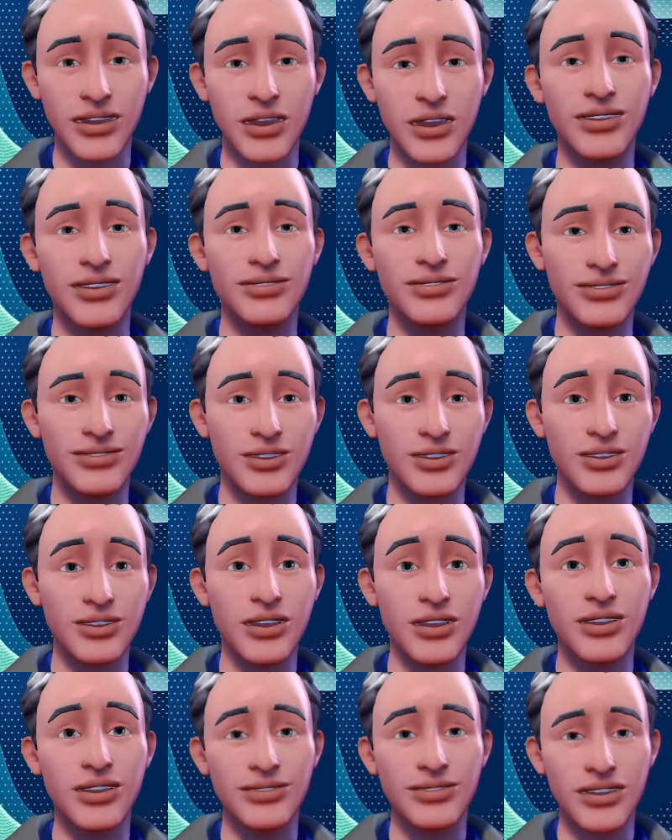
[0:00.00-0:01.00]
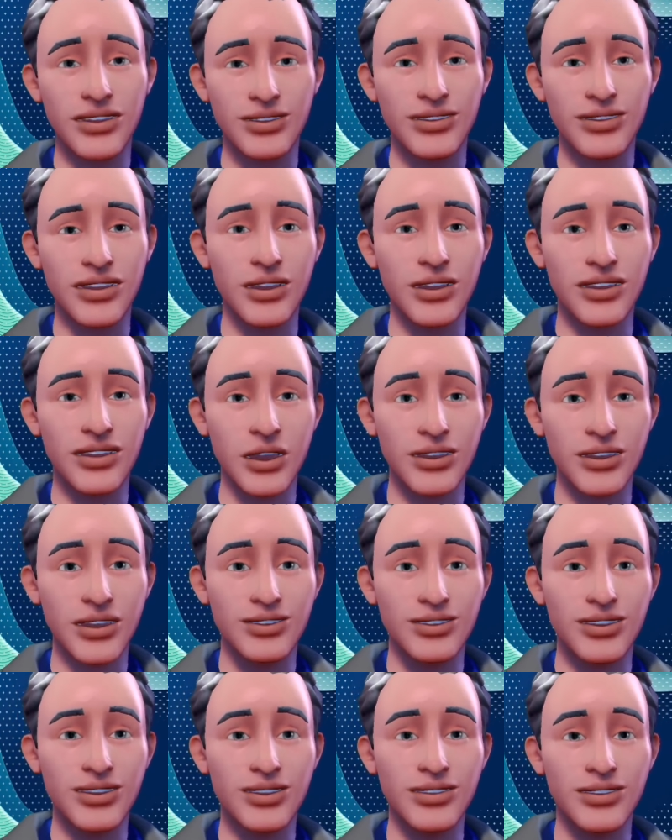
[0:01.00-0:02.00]
I can change my background really easy
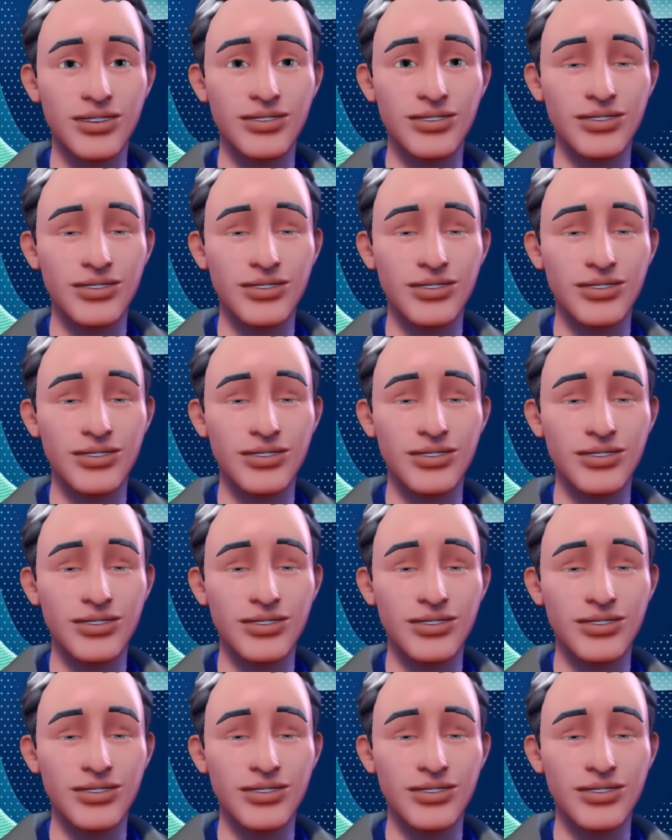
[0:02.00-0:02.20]
right here.